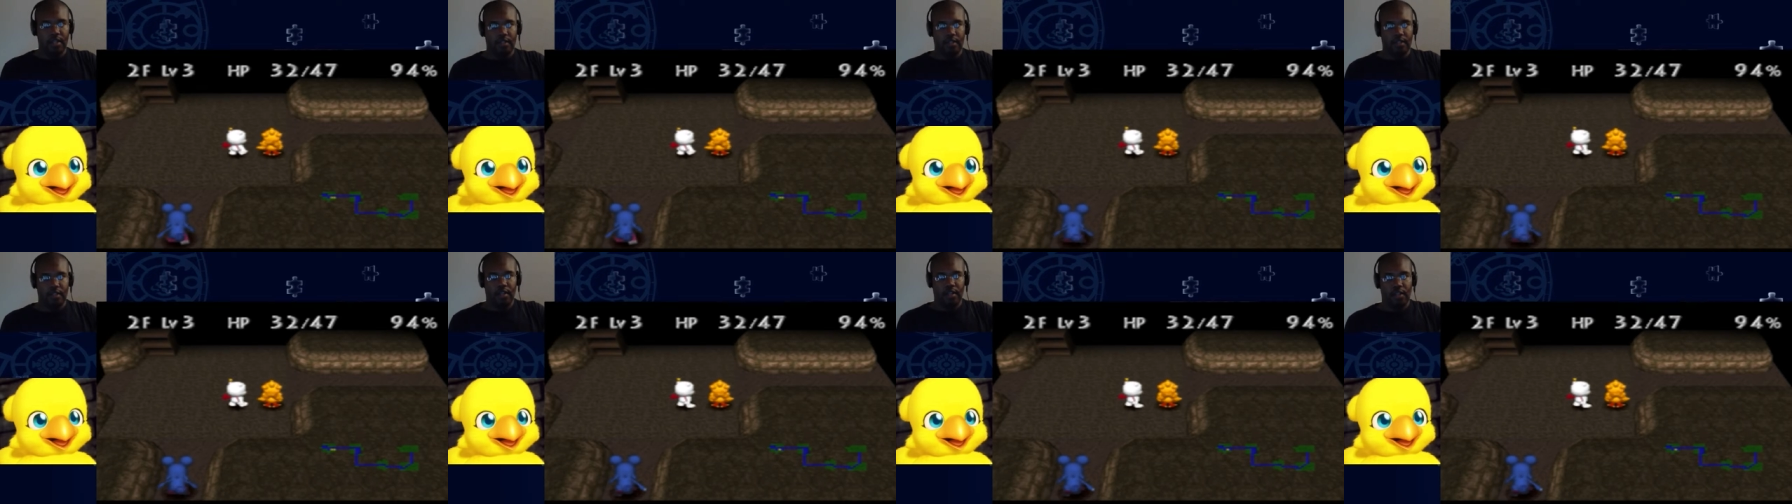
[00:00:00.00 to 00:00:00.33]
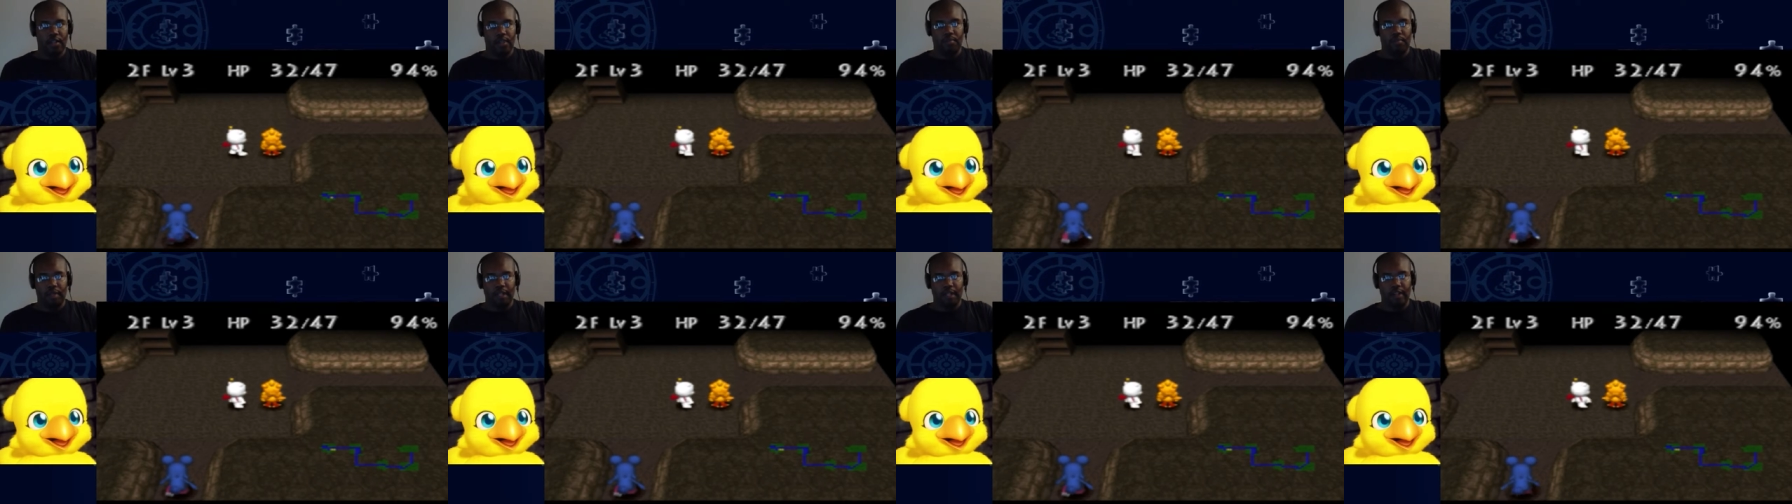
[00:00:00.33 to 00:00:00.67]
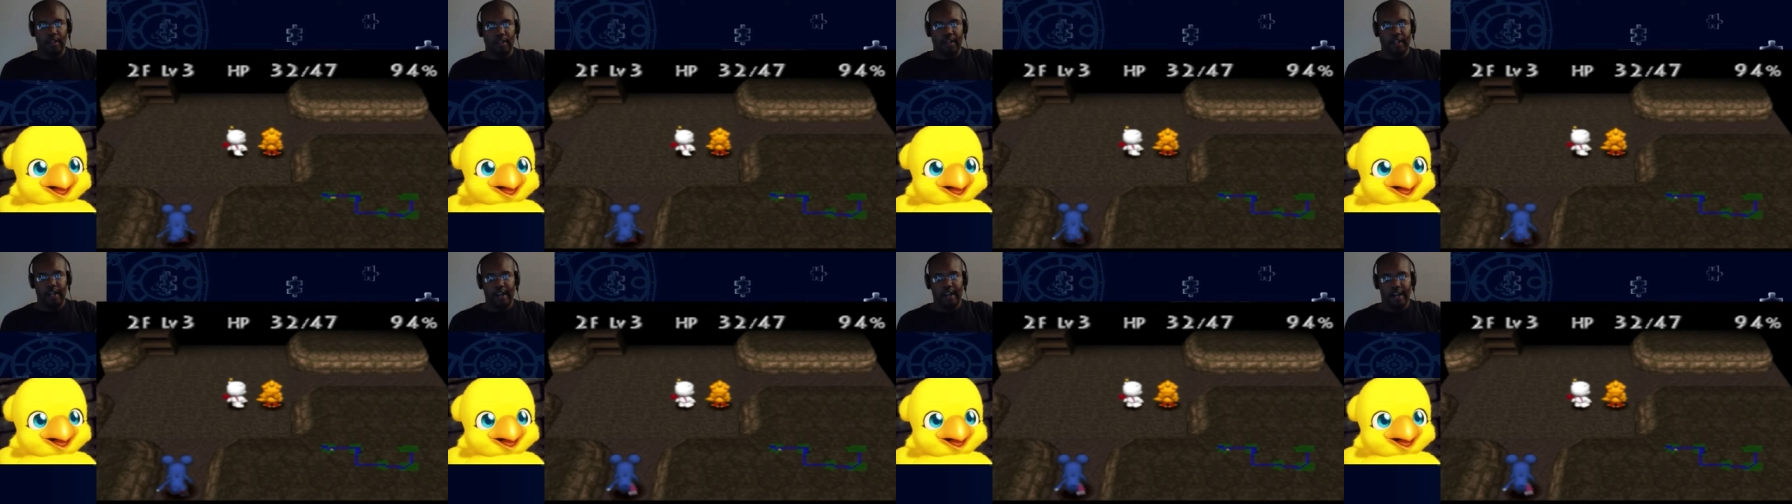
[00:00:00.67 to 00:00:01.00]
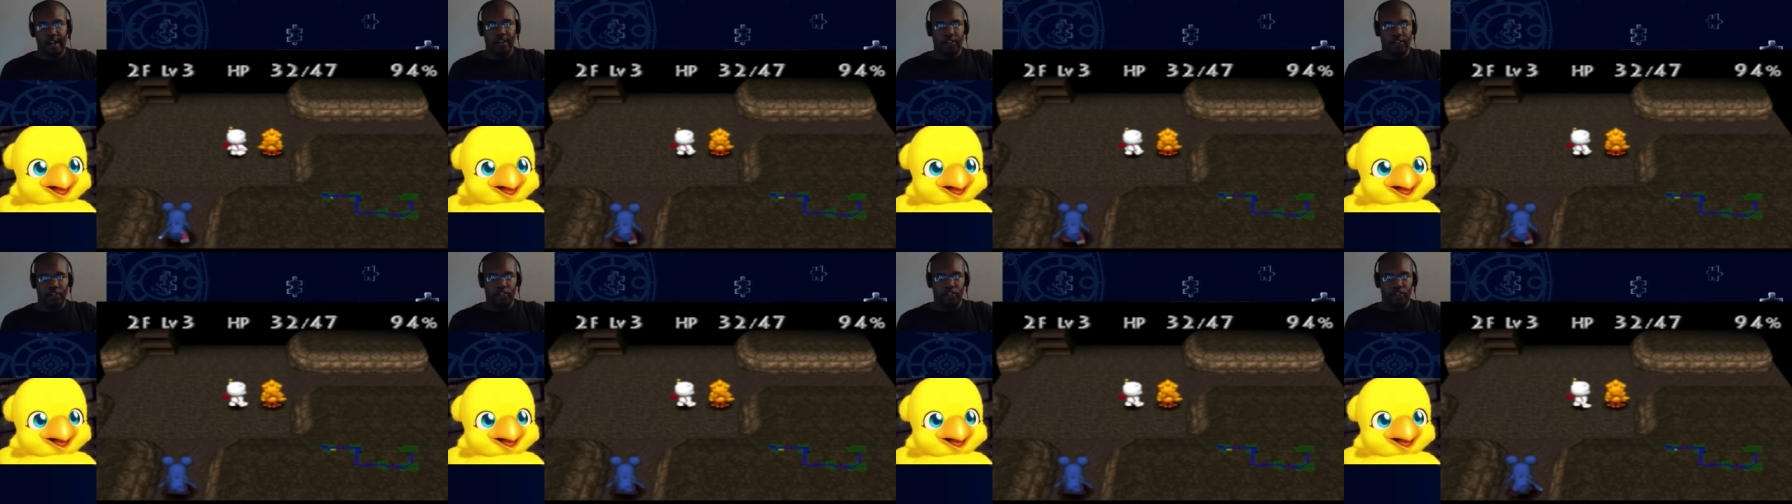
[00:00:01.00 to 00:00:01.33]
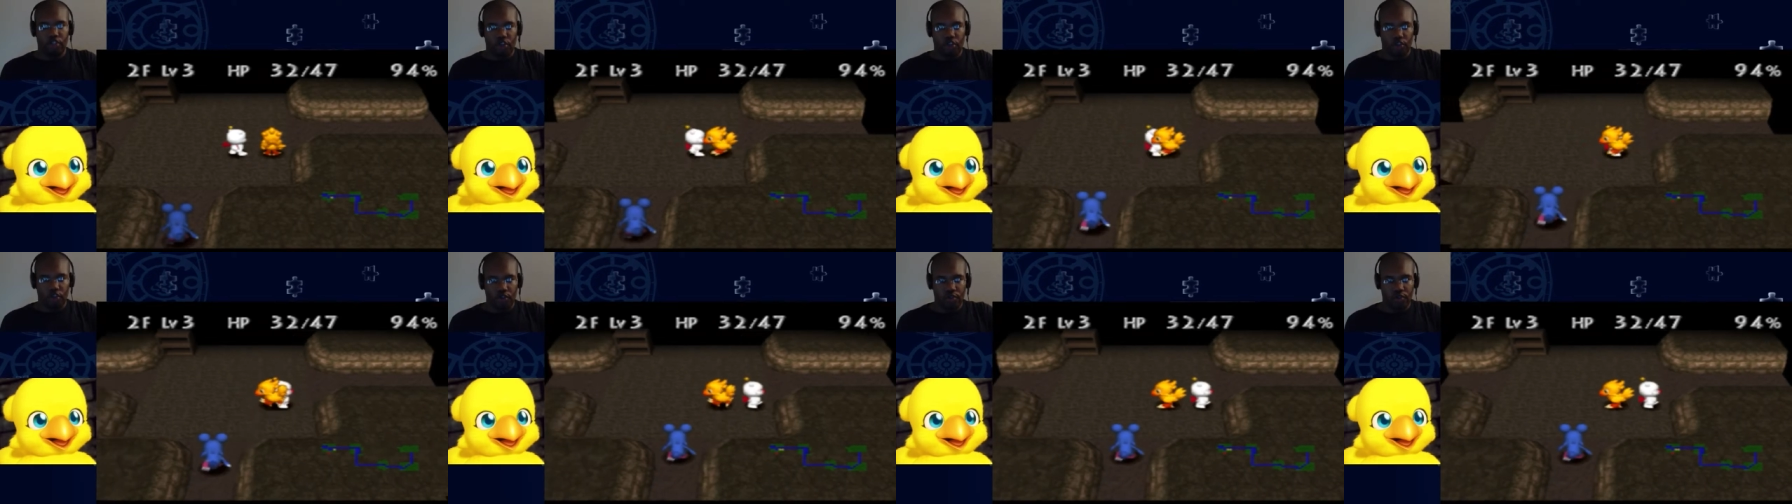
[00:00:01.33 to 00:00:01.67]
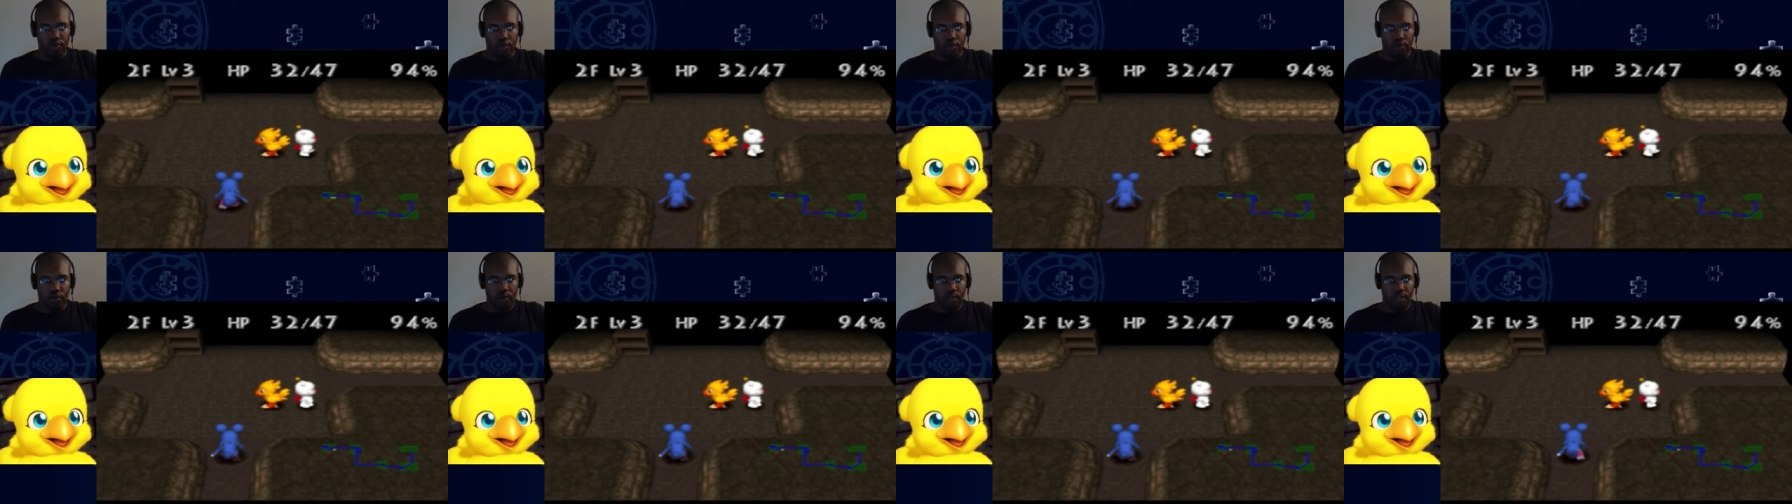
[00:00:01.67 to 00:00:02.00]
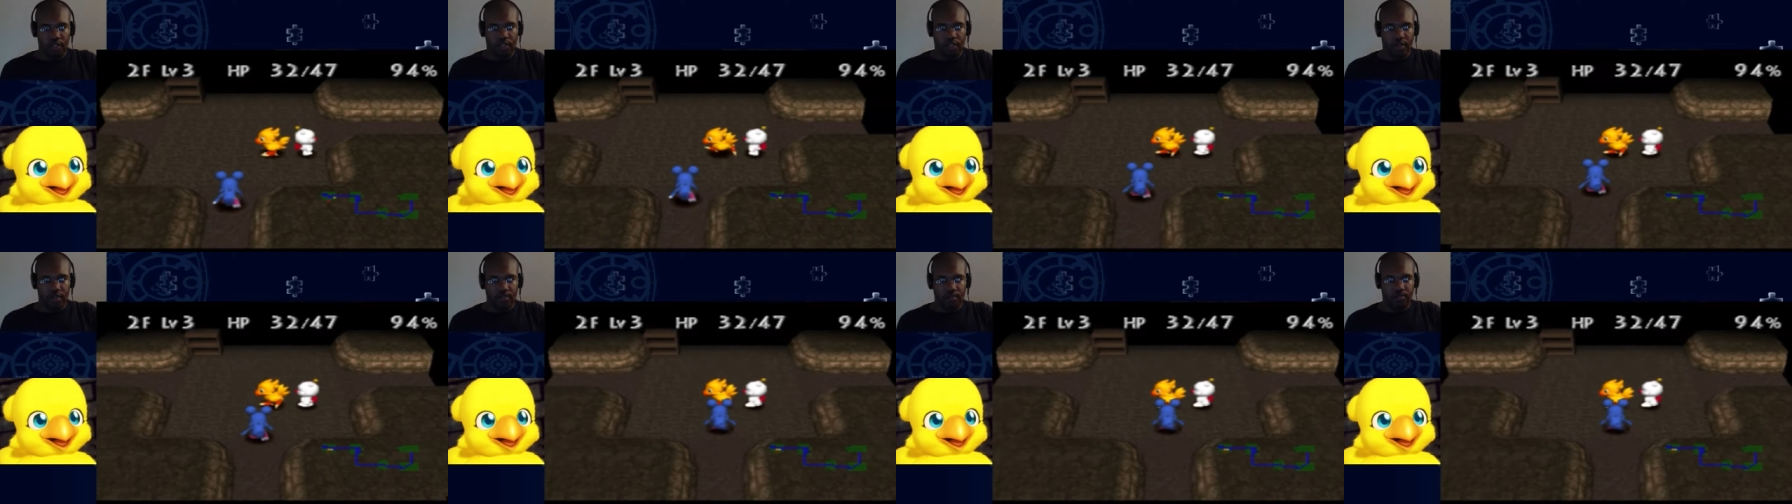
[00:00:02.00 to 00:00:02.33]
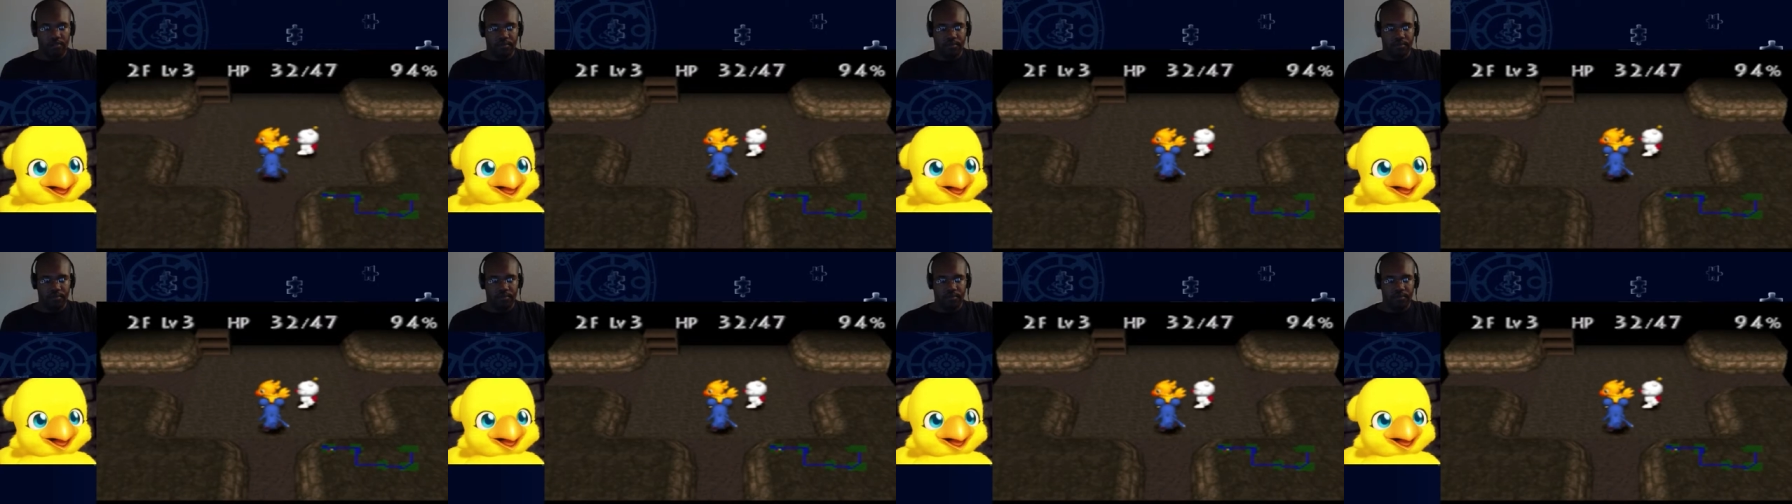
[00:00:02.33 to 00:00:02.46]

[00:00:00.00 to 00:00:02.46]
the player character turn towards them